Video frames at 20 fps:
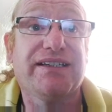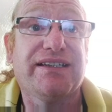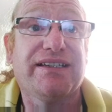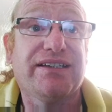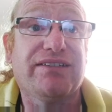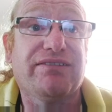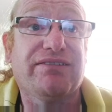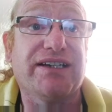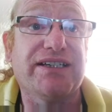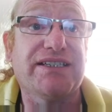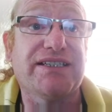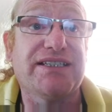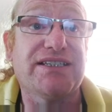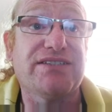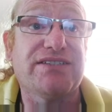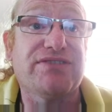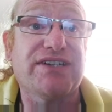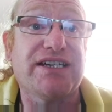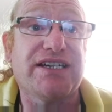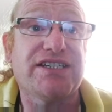Writing
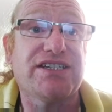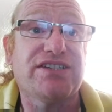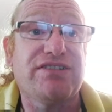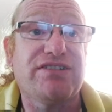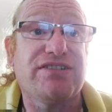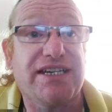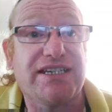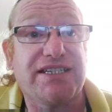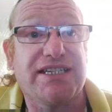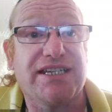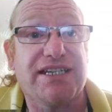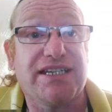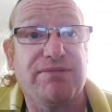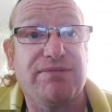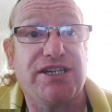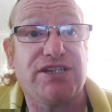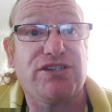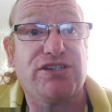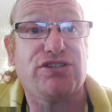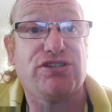device, creating
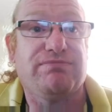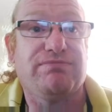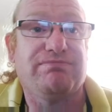image.